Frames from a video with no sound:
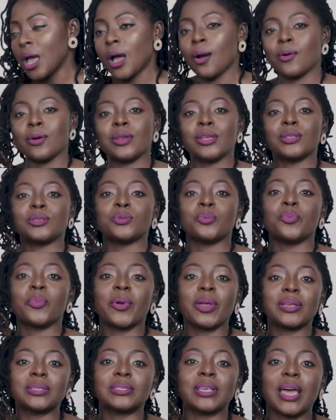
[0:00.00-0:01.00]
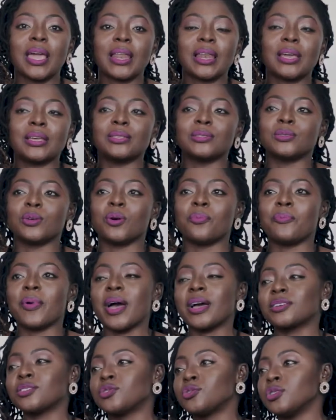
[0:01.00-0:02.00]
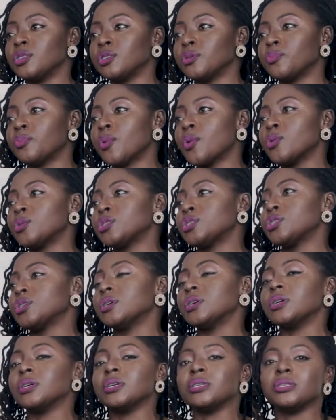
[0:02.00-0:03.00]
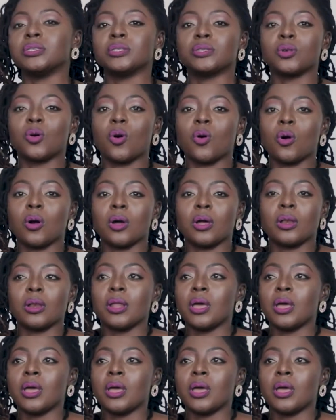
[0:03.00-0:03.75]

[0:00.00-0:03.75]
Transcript: I wanted to break silence on backstreet abortions, on